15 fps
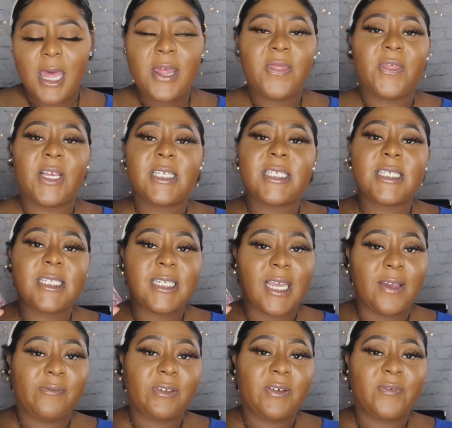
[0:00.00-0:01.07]
This is
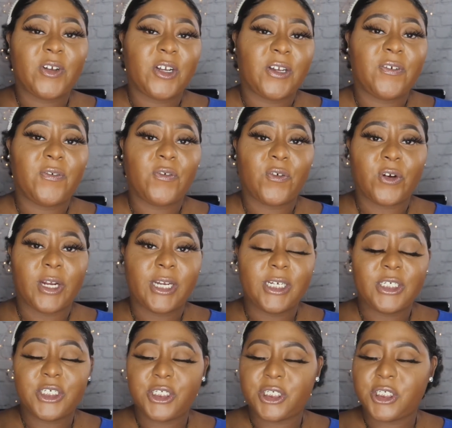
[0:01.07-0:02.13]
definitely very
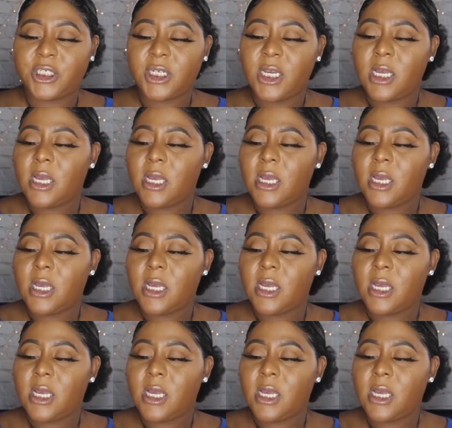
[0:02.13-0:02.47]
fresh.